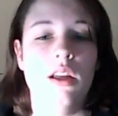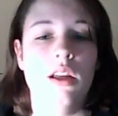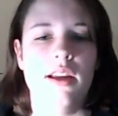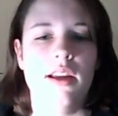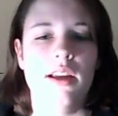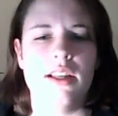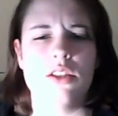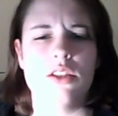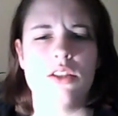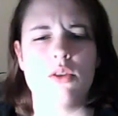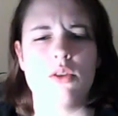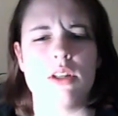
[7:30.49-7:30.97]

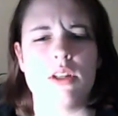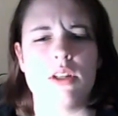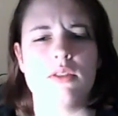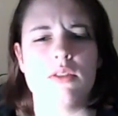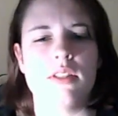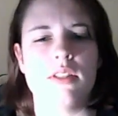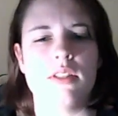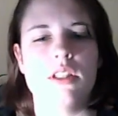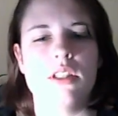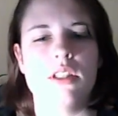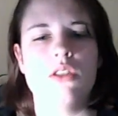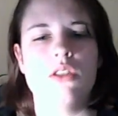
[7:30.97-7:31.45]
in stressful
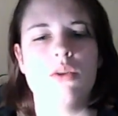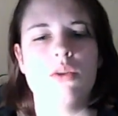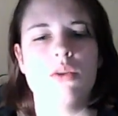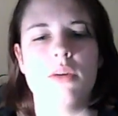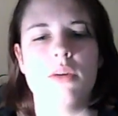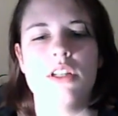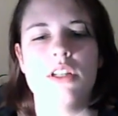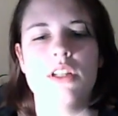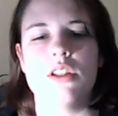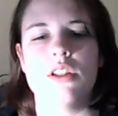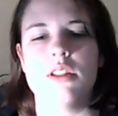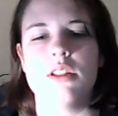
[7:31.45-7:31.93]

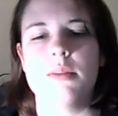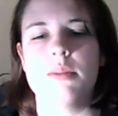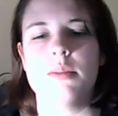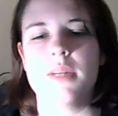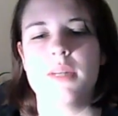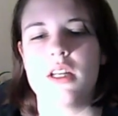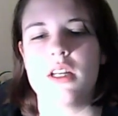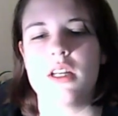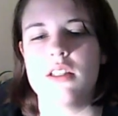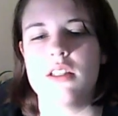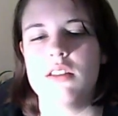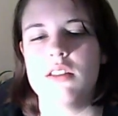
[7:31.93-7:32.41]
situations,
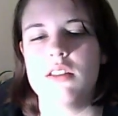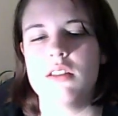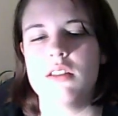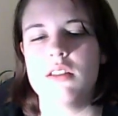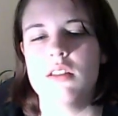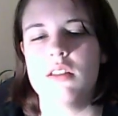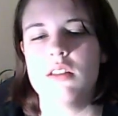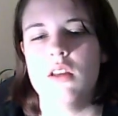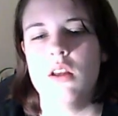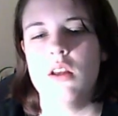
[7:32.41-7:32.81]
because